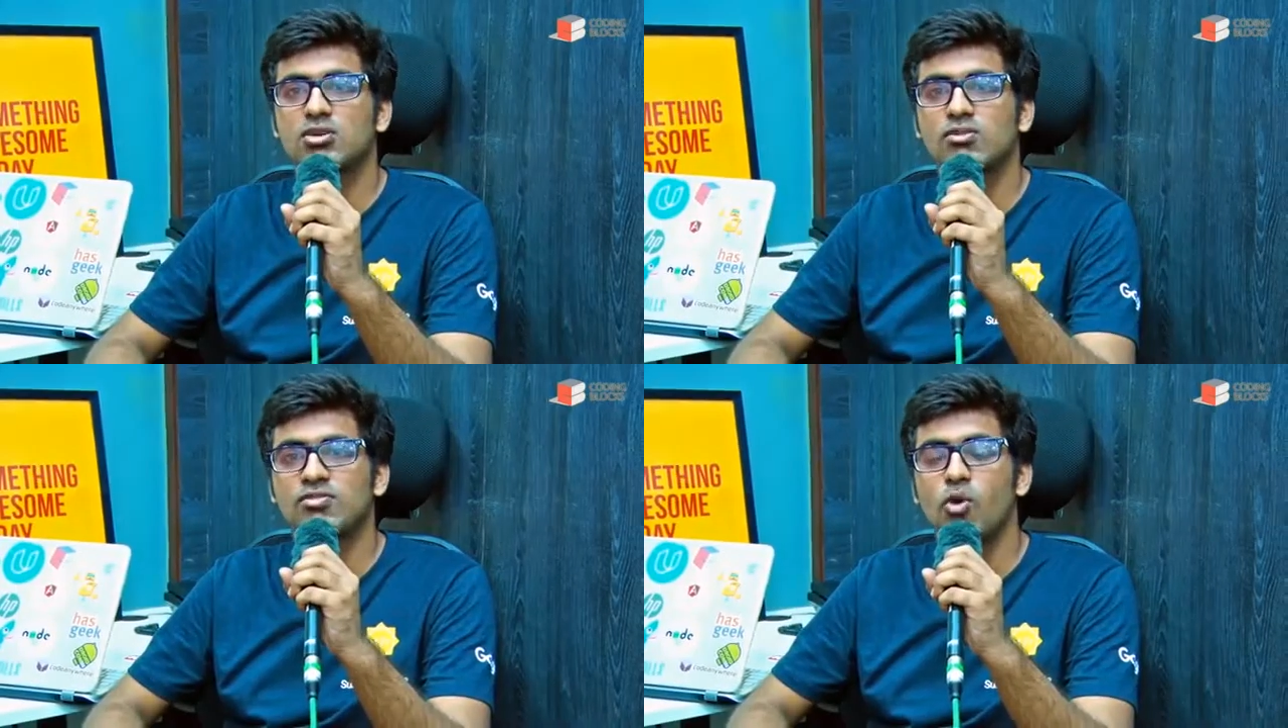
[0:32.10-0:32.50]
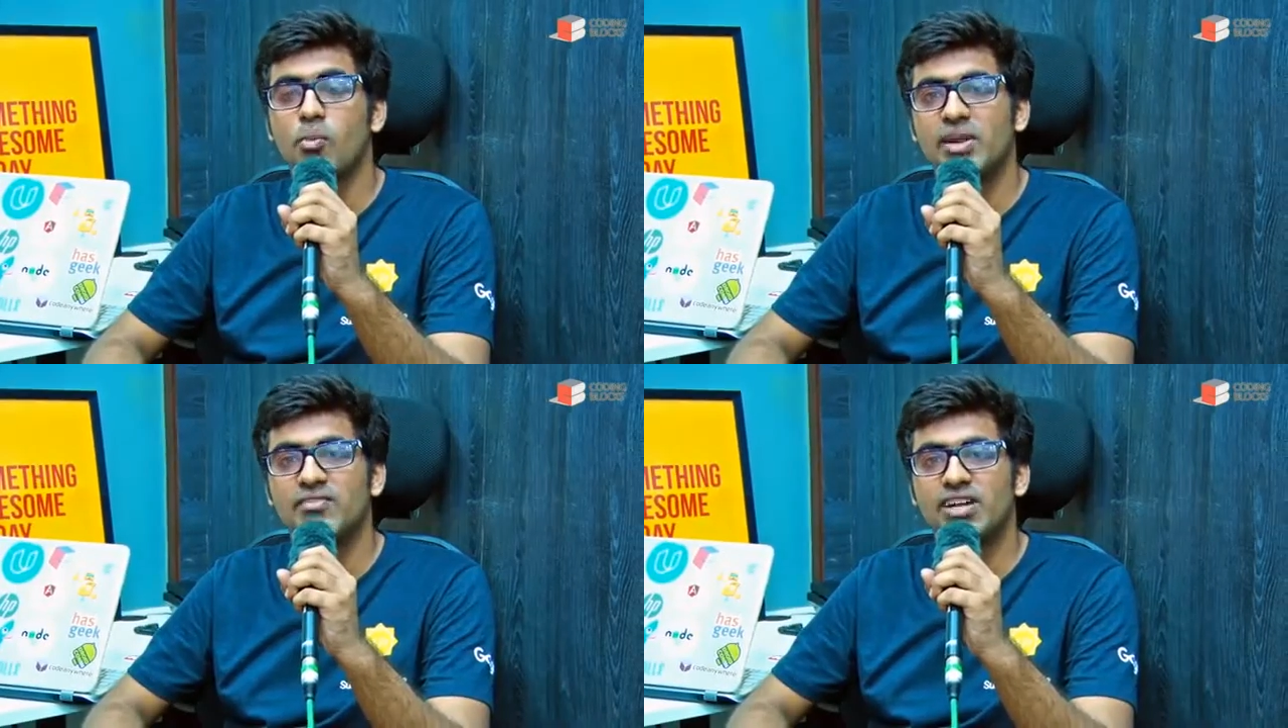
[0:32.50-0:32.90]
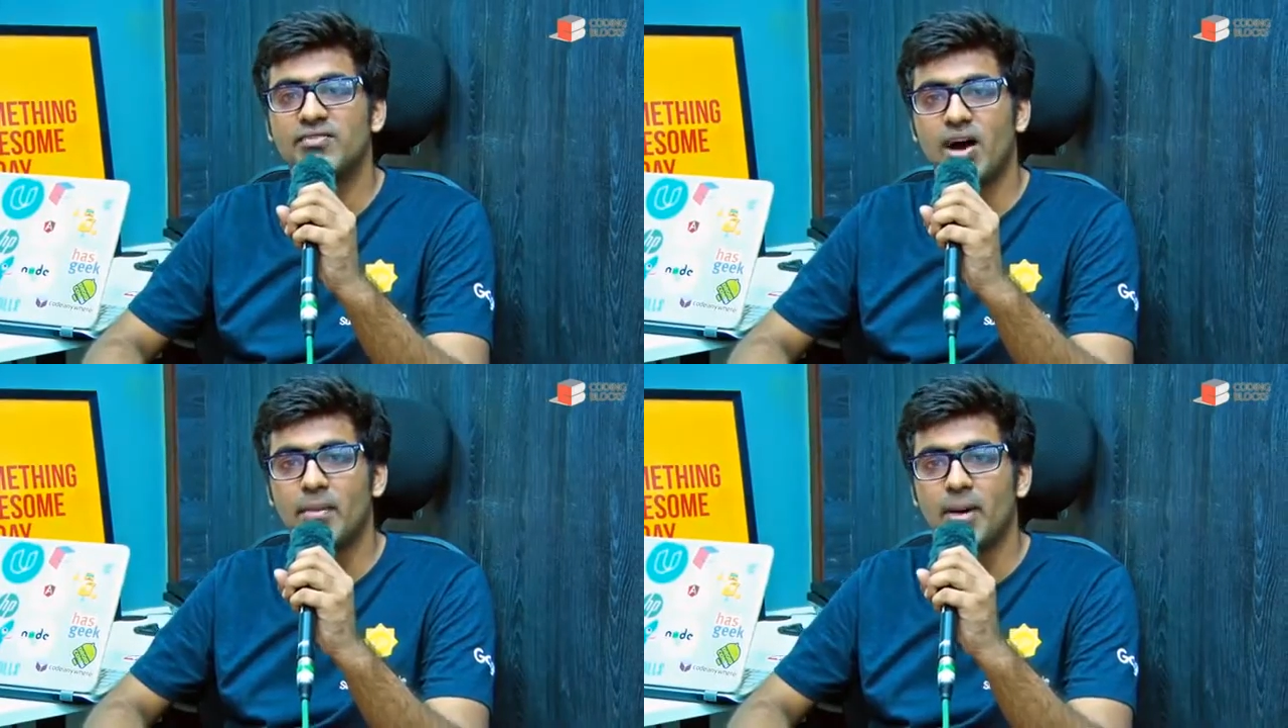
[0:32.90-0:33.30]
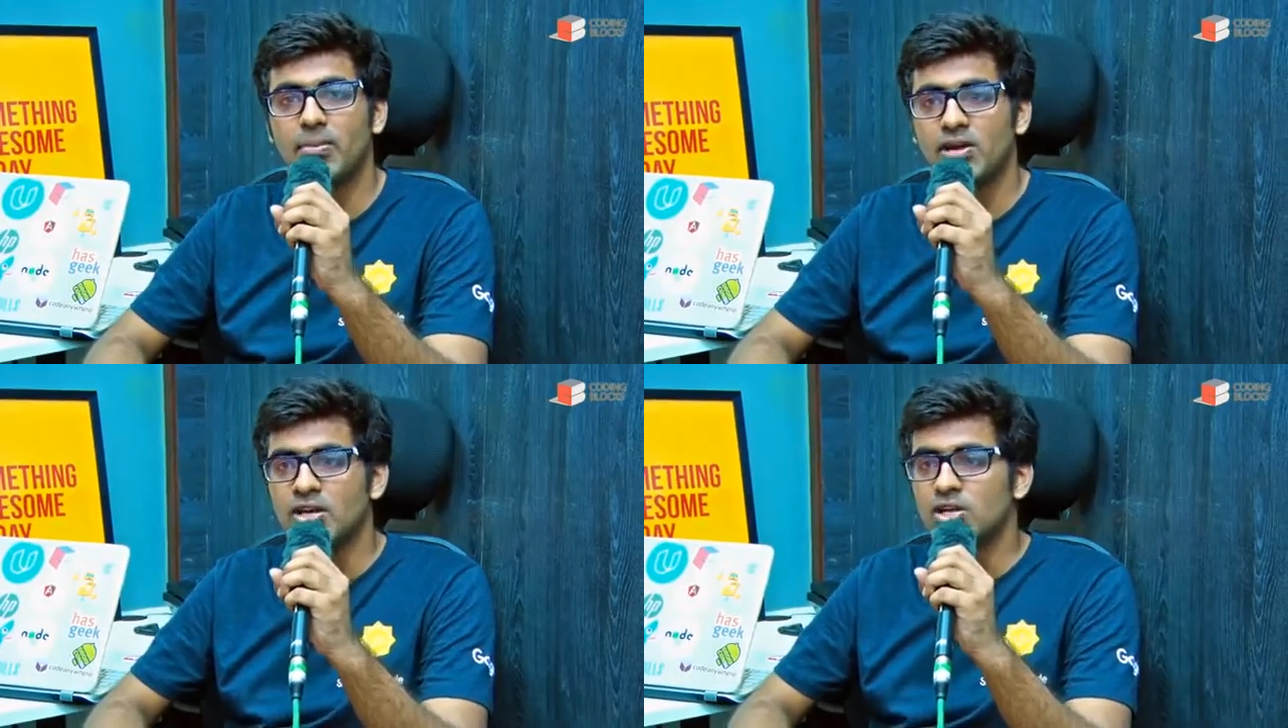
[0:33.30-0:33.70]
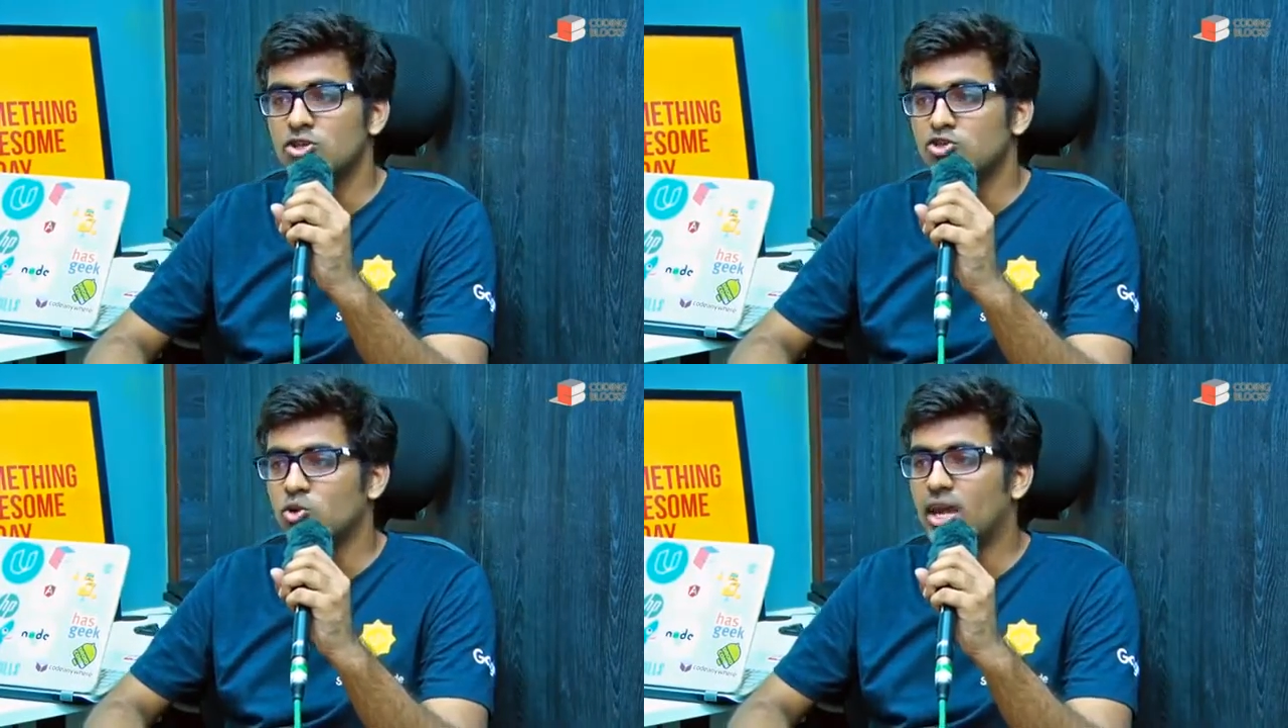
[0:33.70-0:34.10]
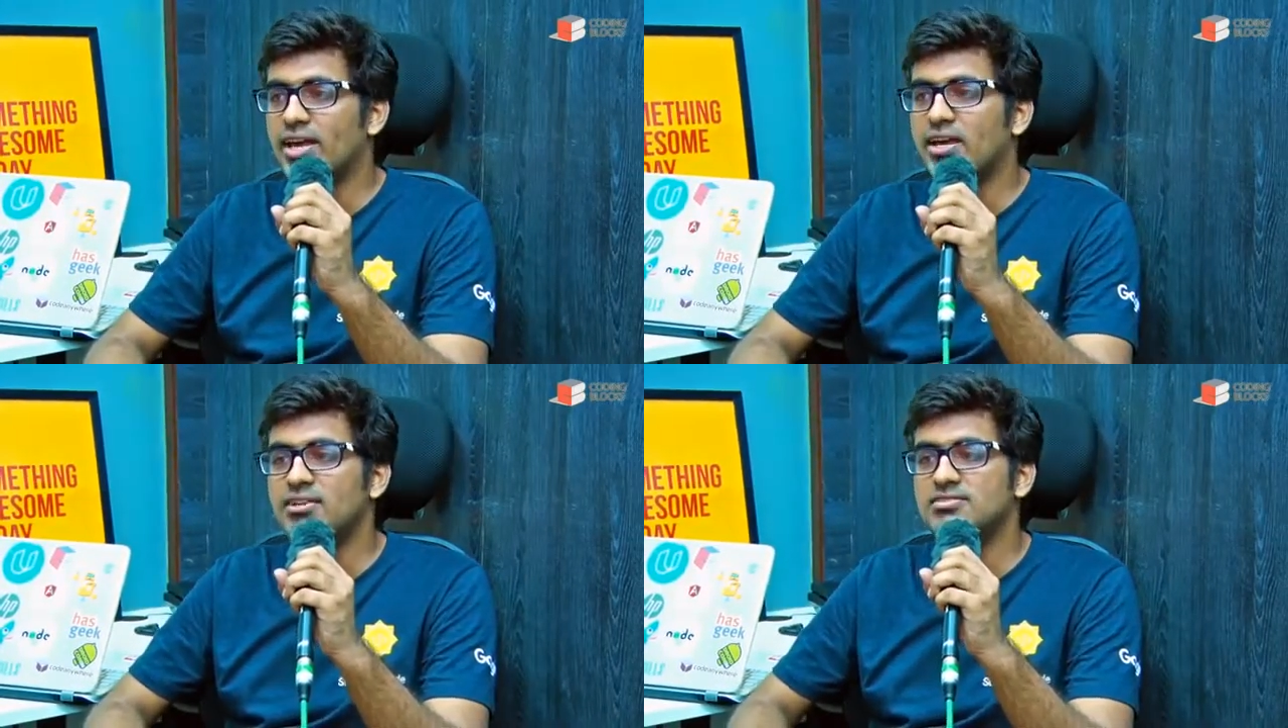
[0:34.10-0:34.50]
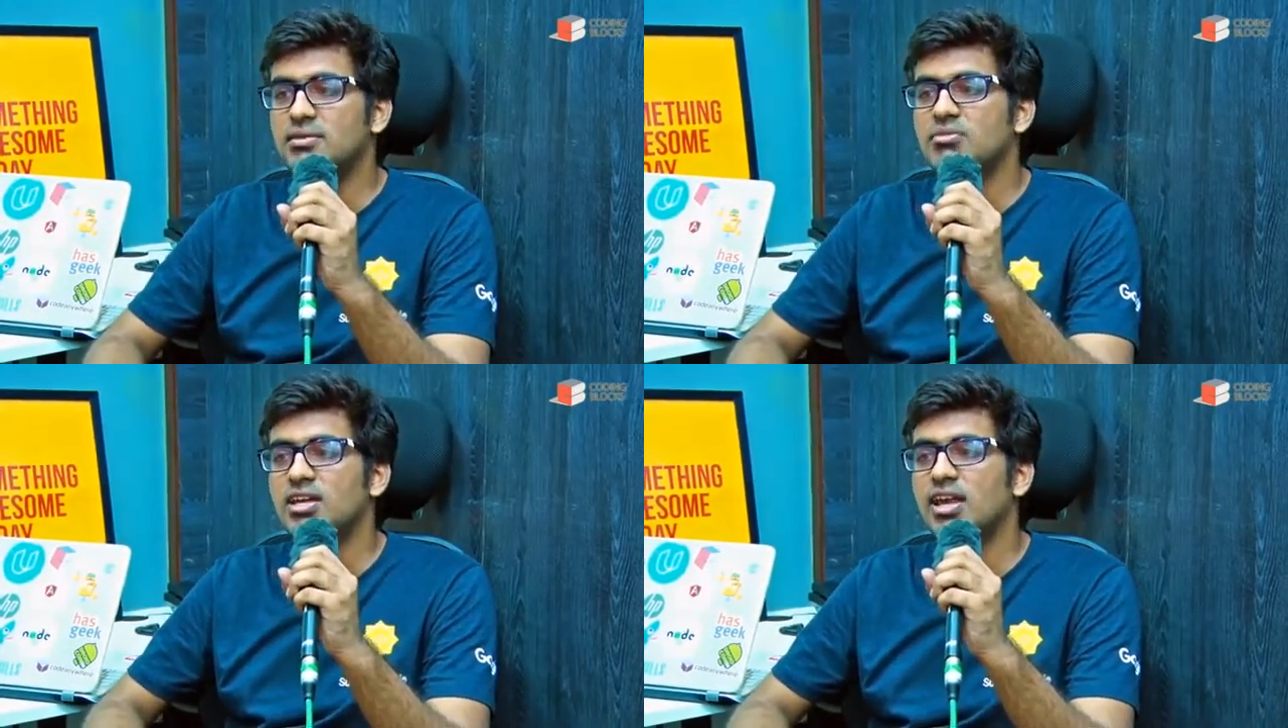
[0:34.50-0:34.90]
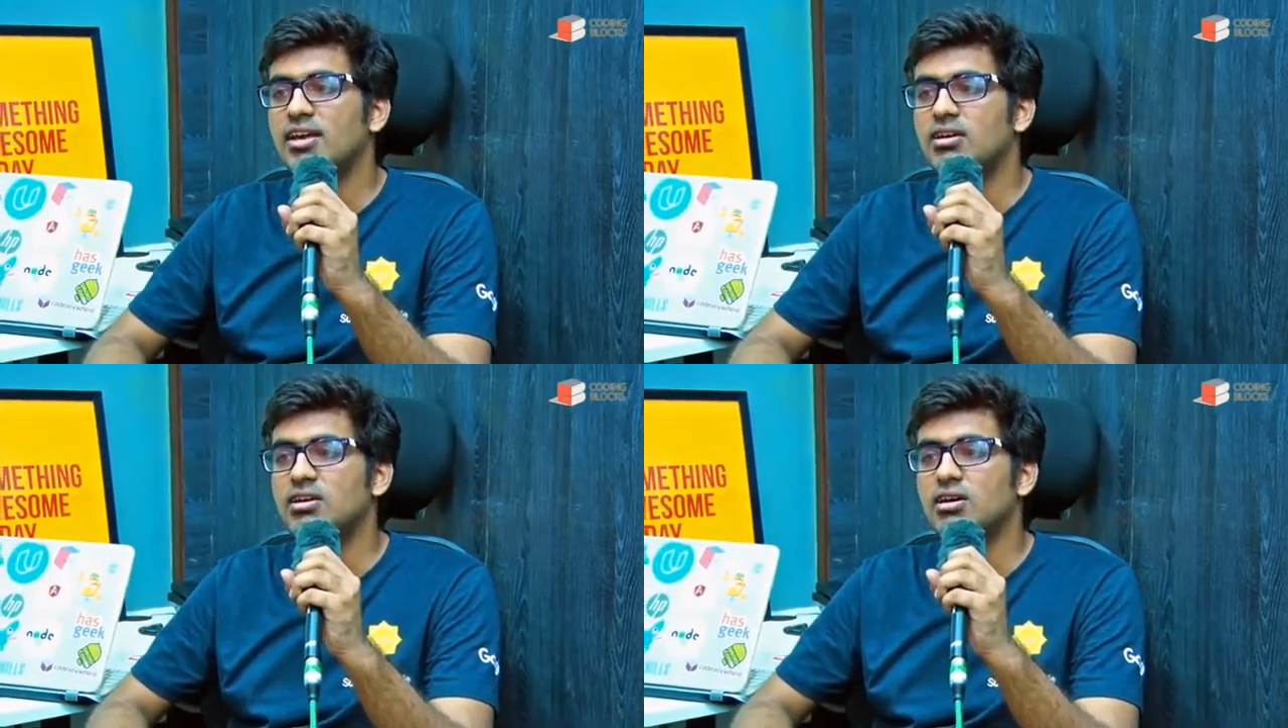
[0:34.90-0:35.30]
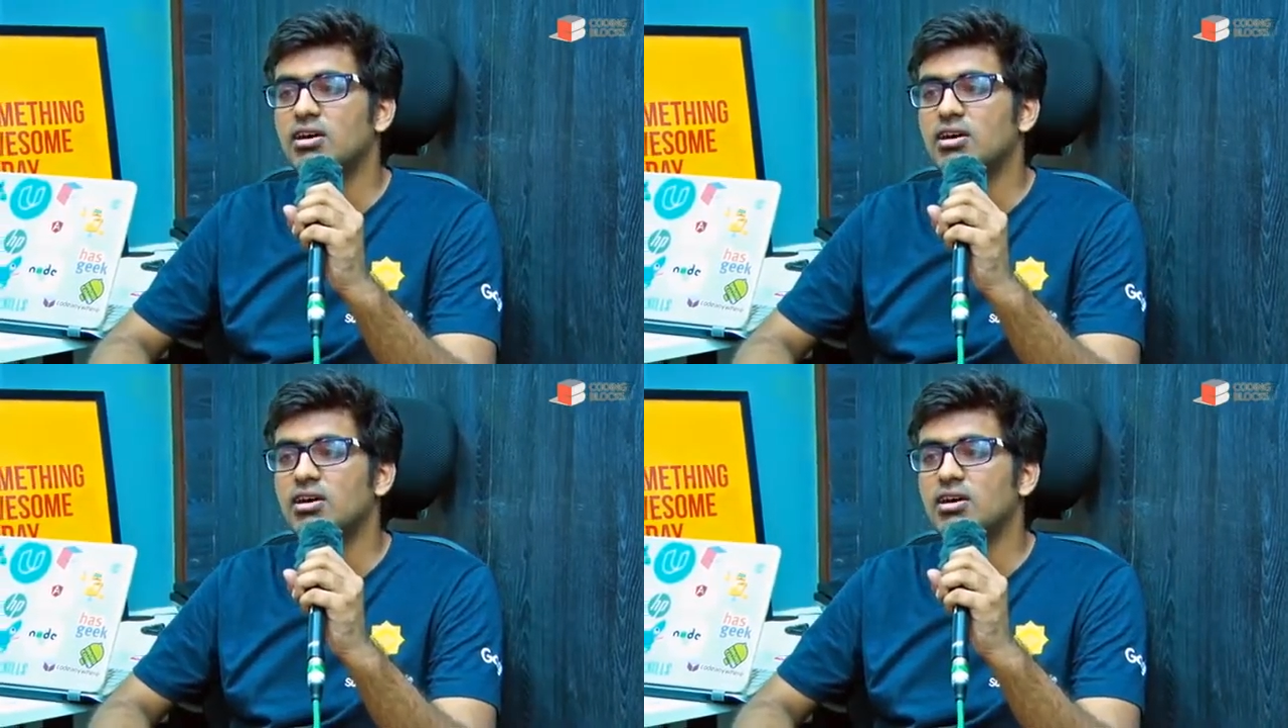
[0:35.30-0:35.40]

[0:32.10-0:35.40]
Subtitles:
of Open Event web app. So it is something like